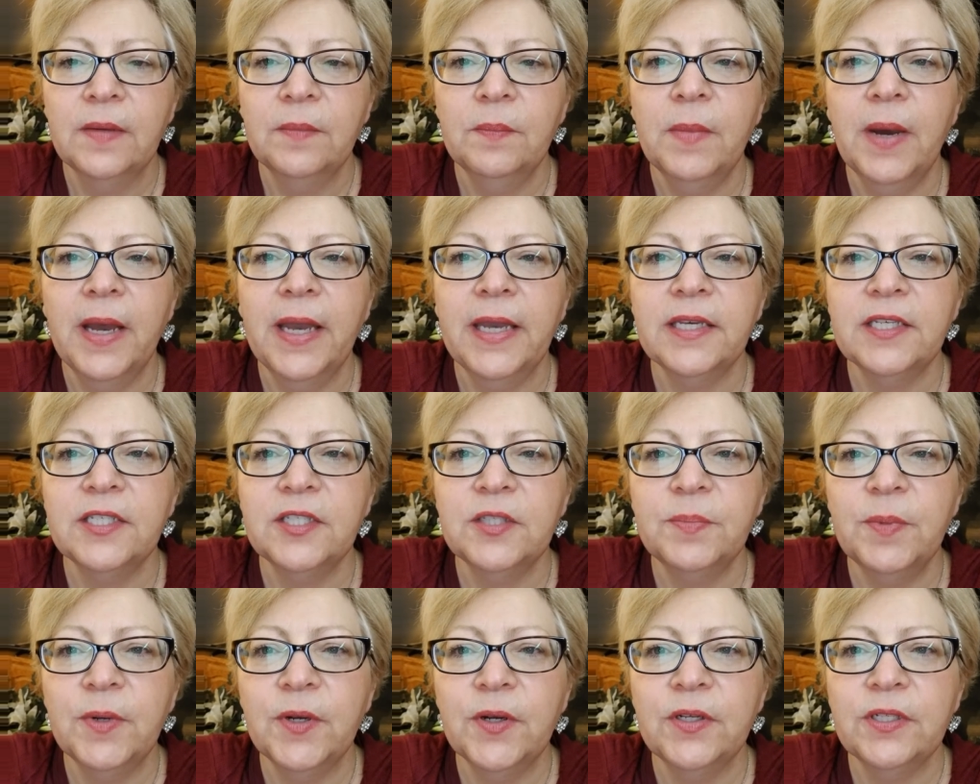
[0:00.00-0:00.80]
My
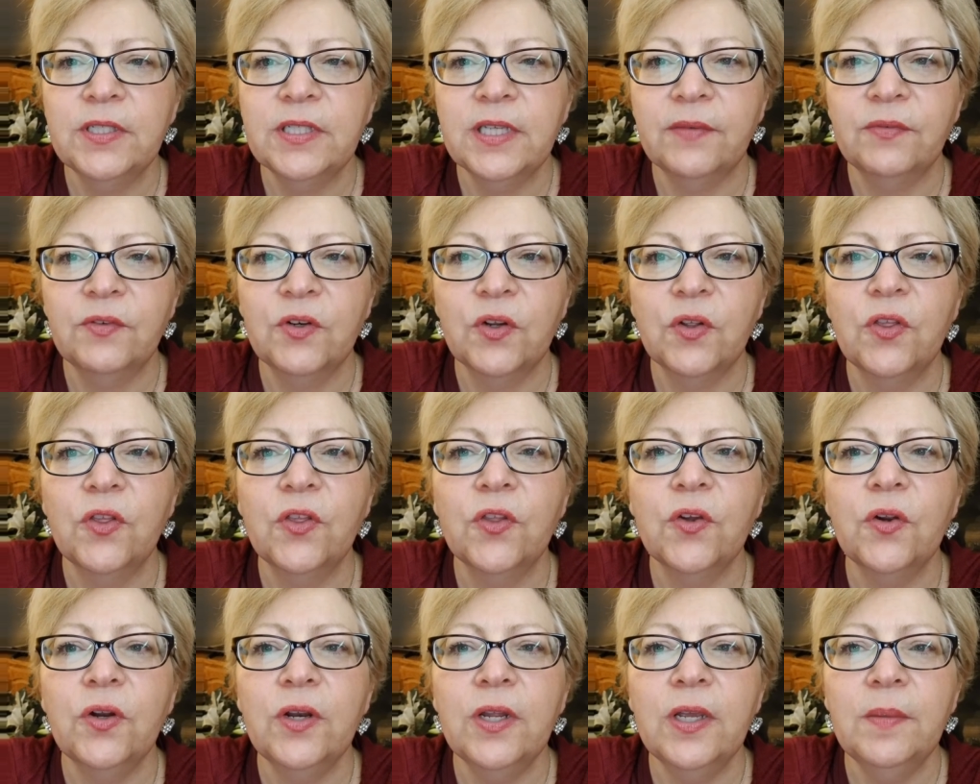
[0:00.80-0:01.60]
experience after
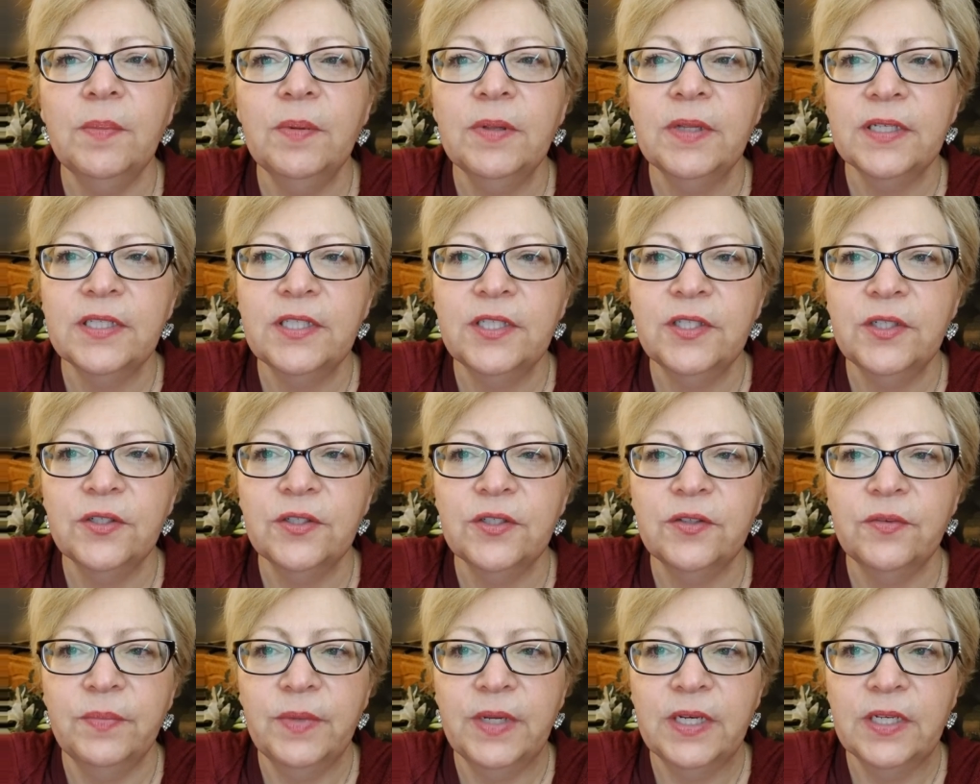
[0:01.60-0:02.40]
30 plus
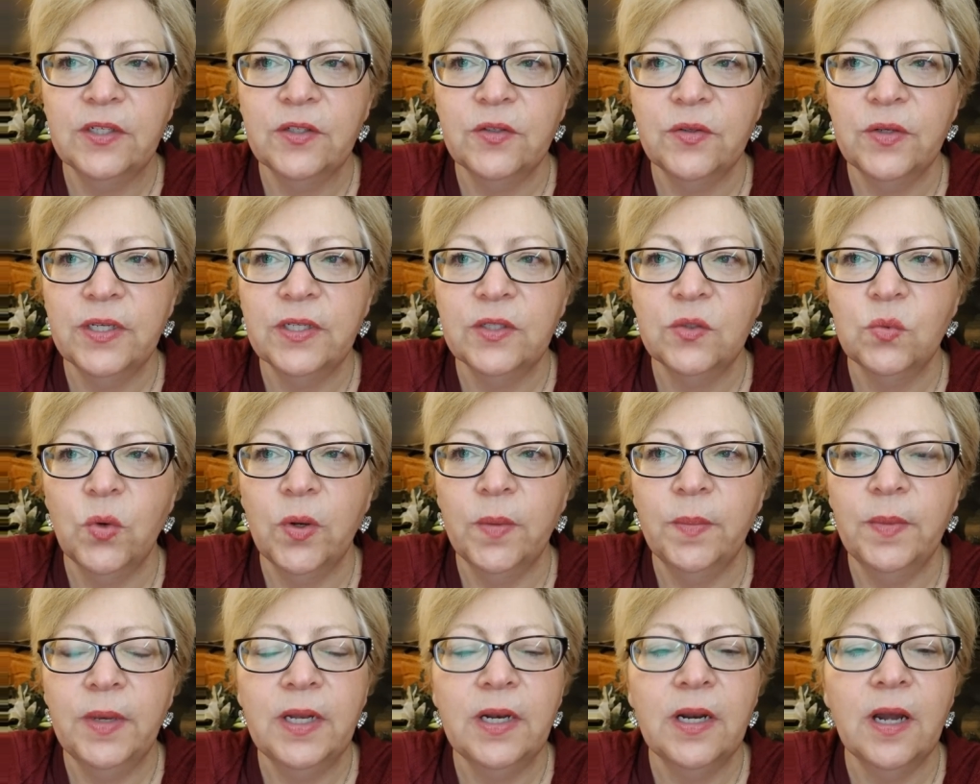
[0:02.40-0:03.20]
years of ministry is
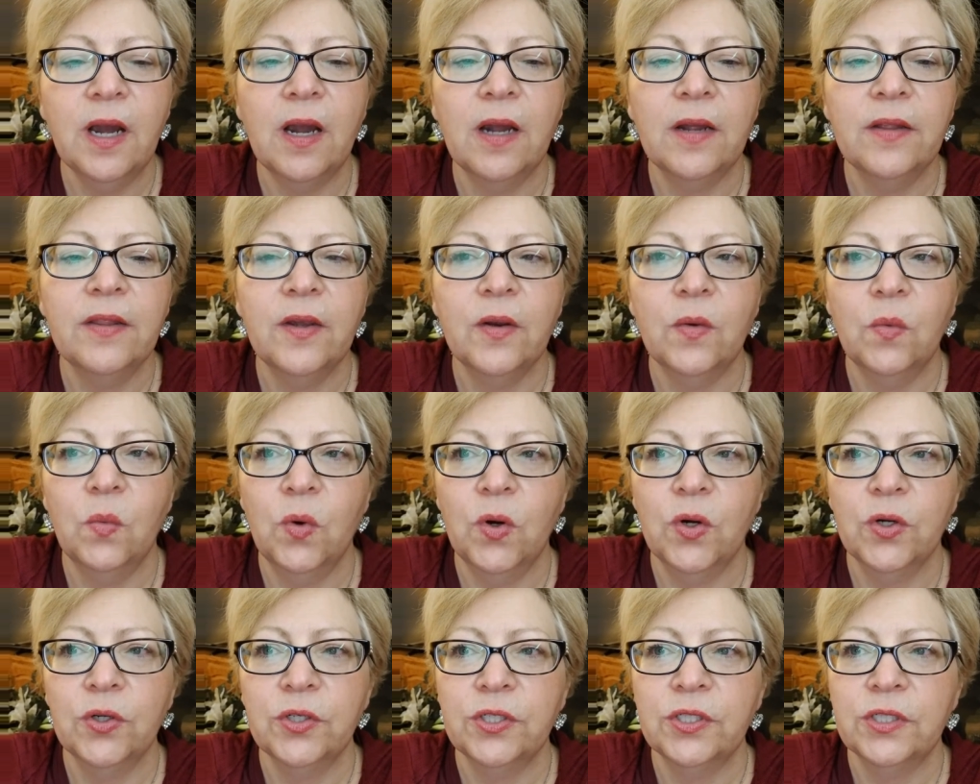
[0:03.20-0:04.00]
women are their
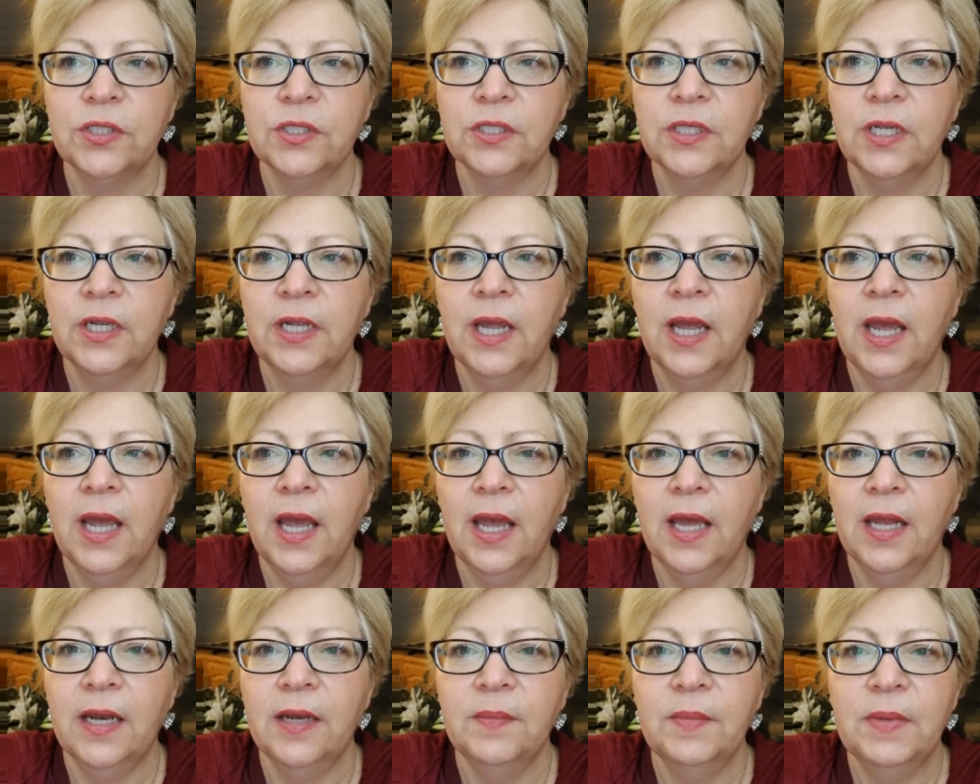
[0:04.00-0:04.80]
worst
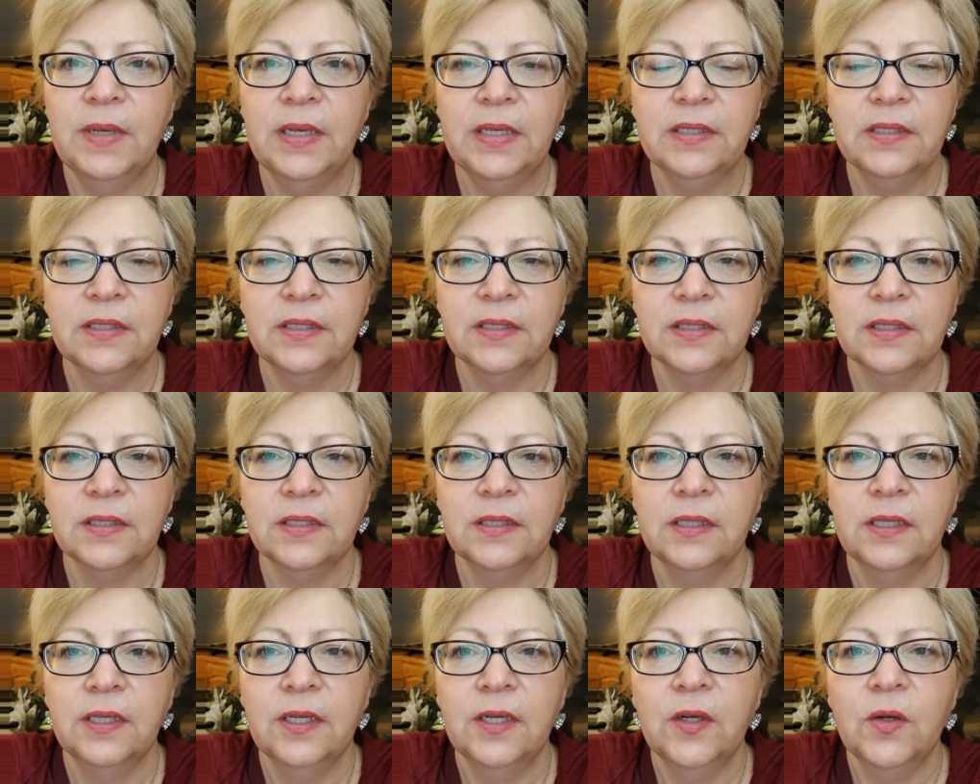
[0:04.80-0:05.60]
enemies.
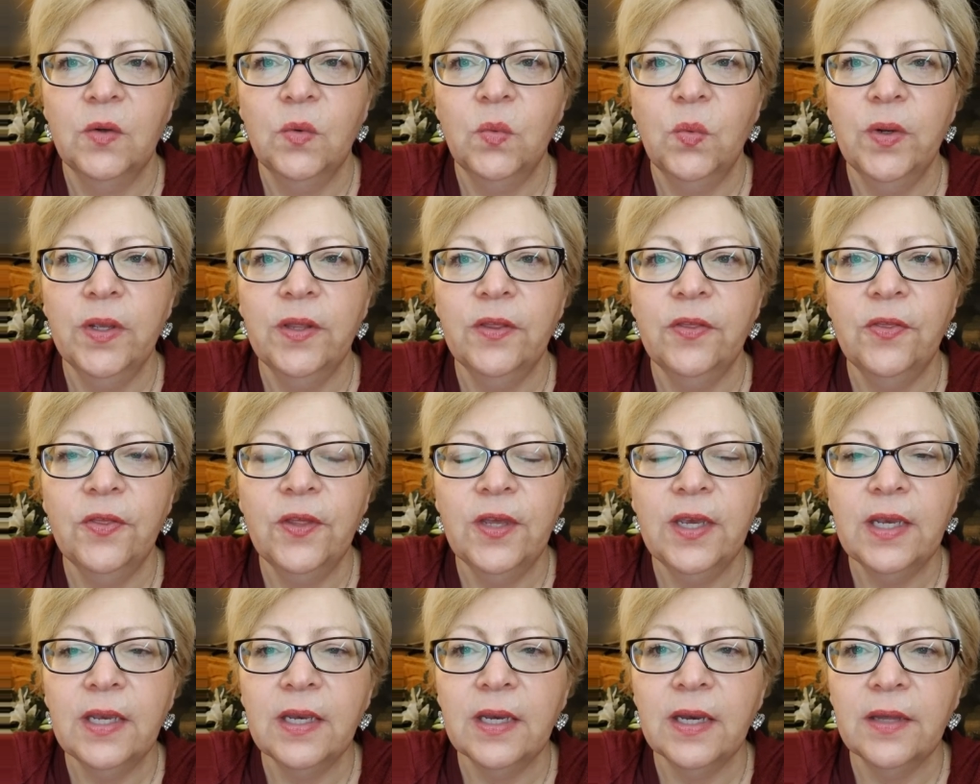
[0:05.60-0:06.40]
We
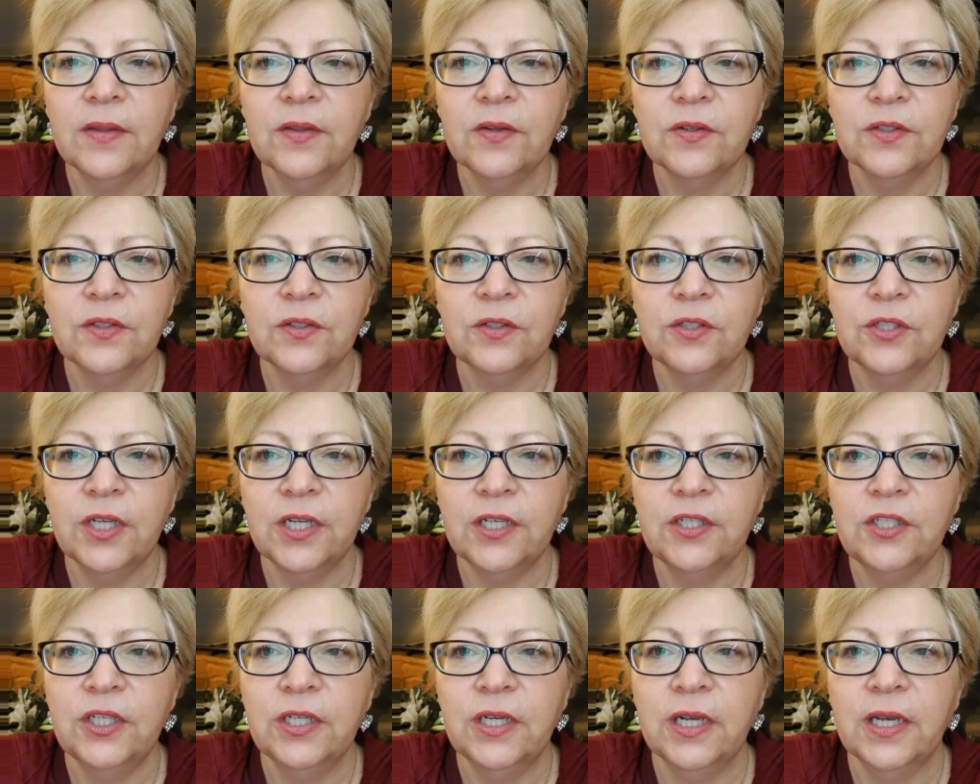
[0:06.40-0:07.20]
think others are
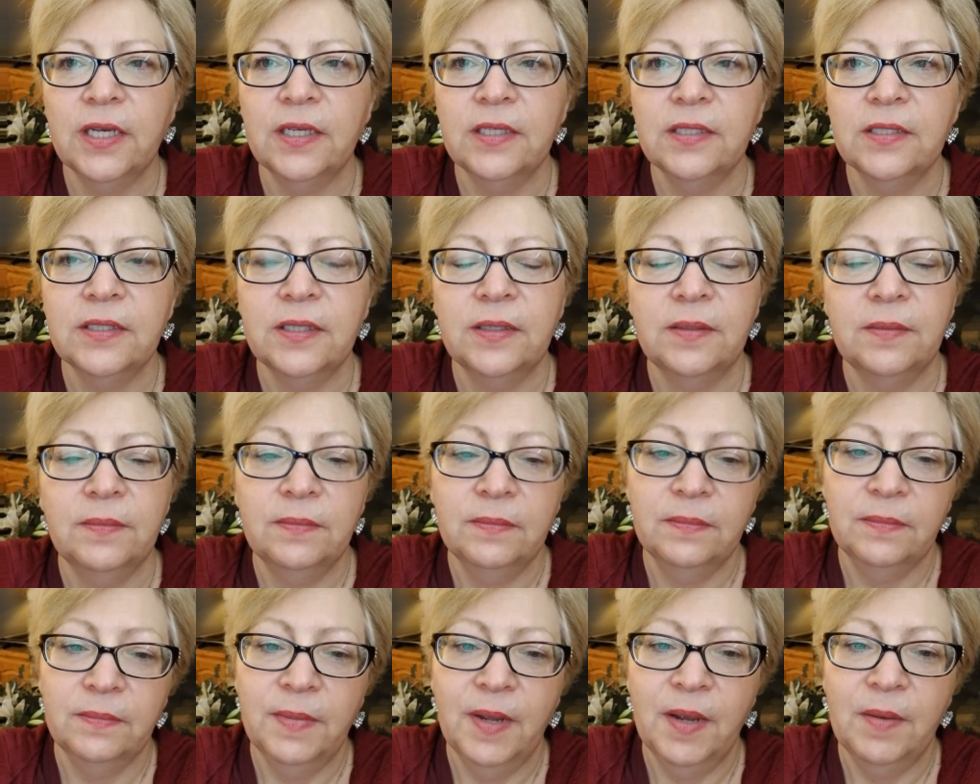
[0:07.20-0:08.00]
judging us,
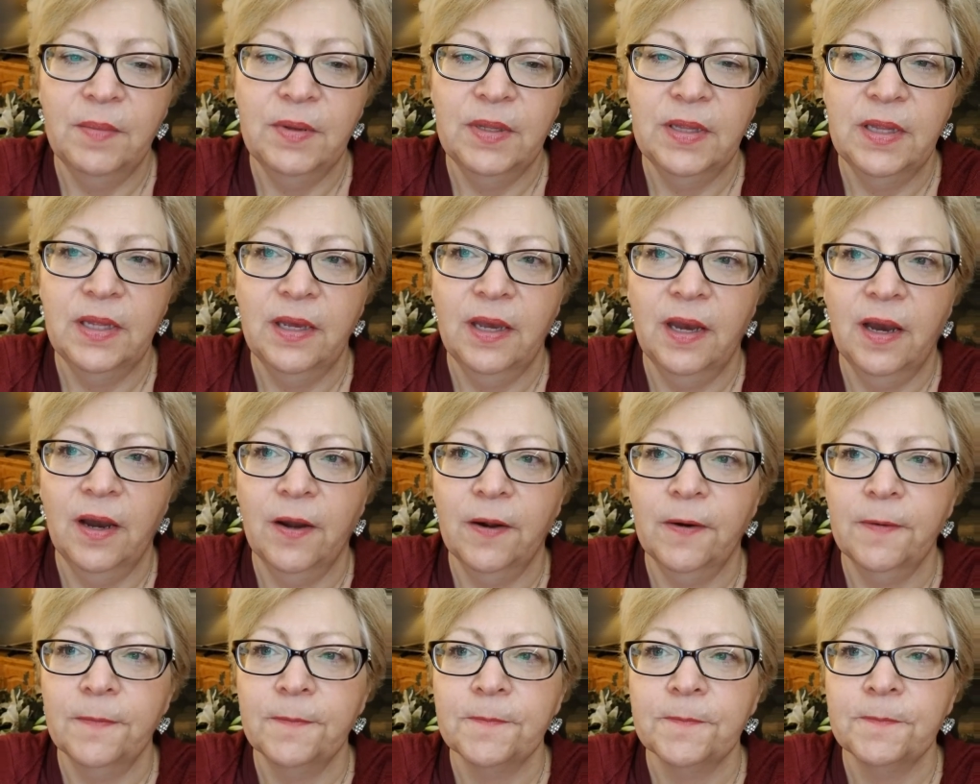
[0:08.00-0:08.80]
and maybe they
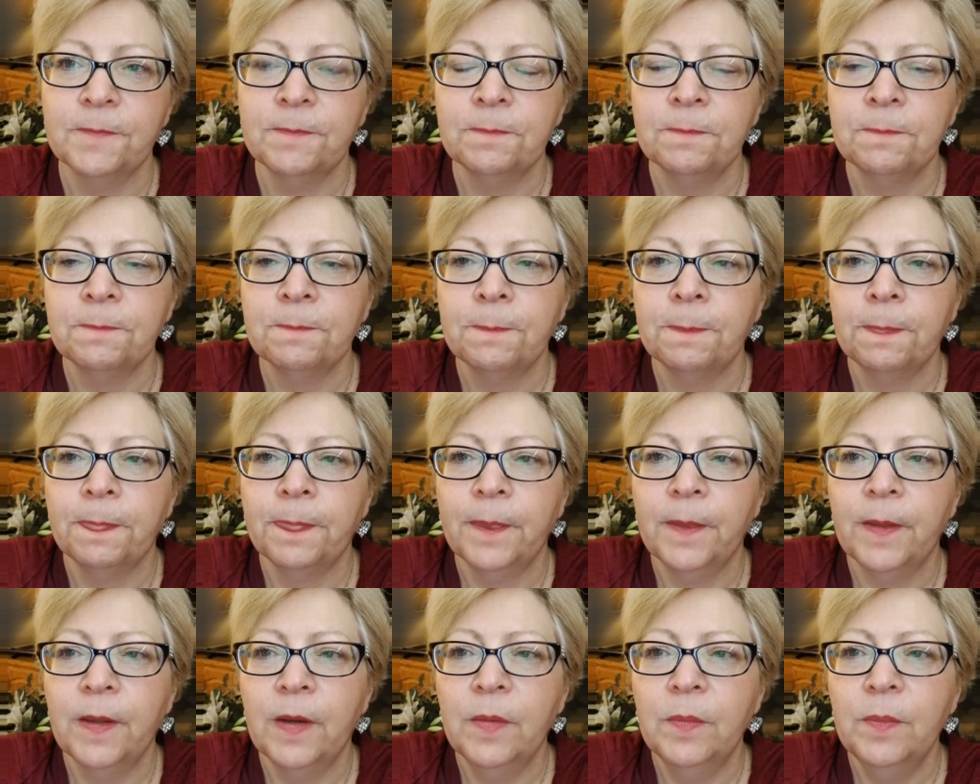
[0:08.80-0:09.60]
are,
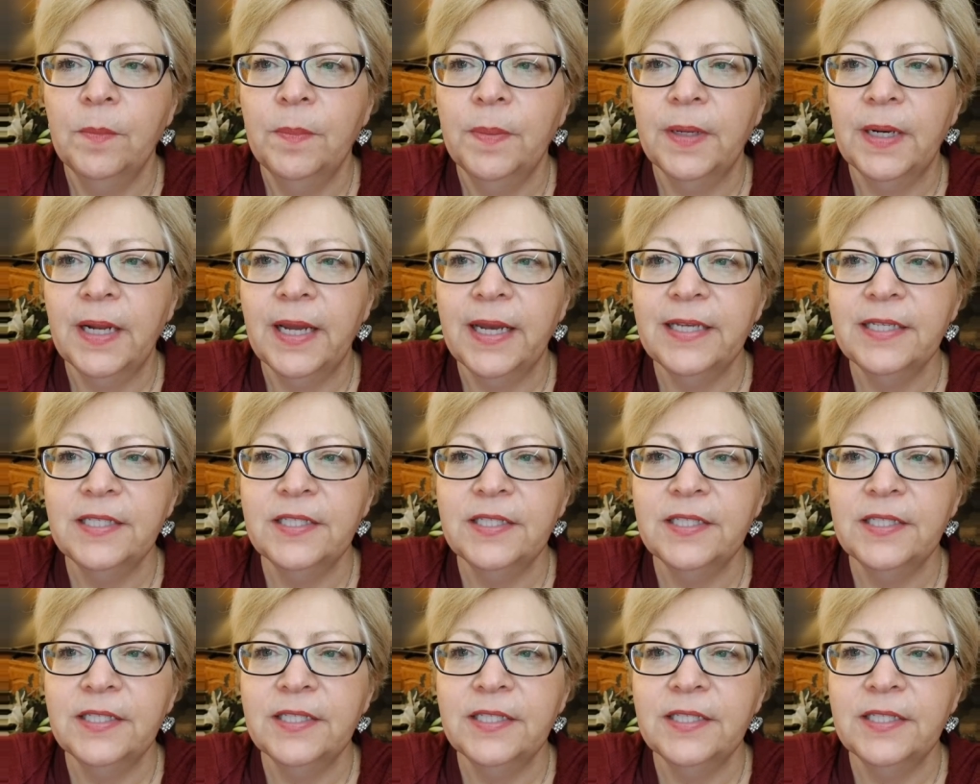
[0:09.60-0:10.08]
but I